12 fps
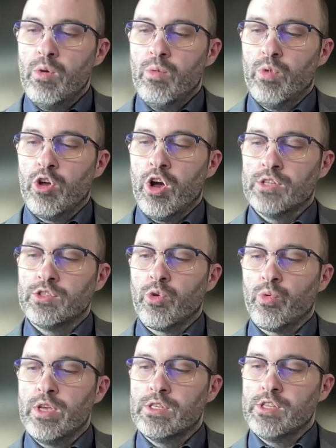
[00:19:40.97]
would cause the
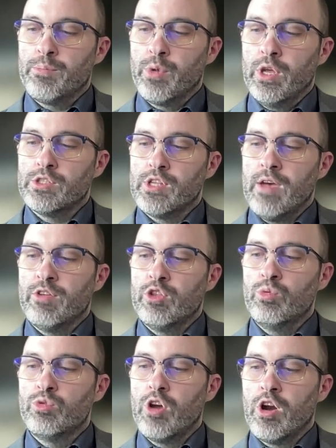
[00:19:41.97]
Greek Cypriots to have a
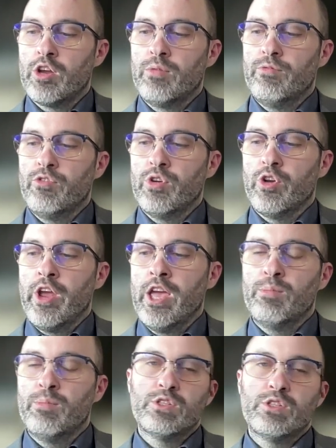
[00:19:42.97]
new target for their
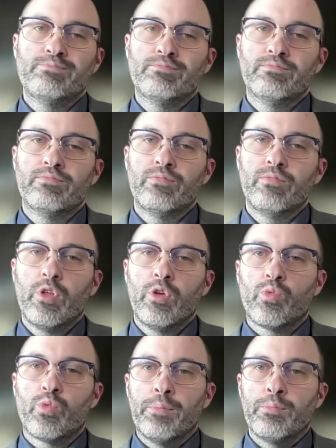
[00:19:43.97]
animus,
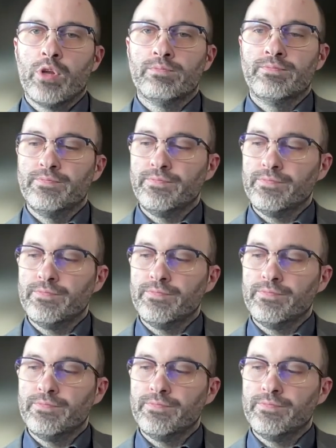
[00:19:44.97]
Great Britain.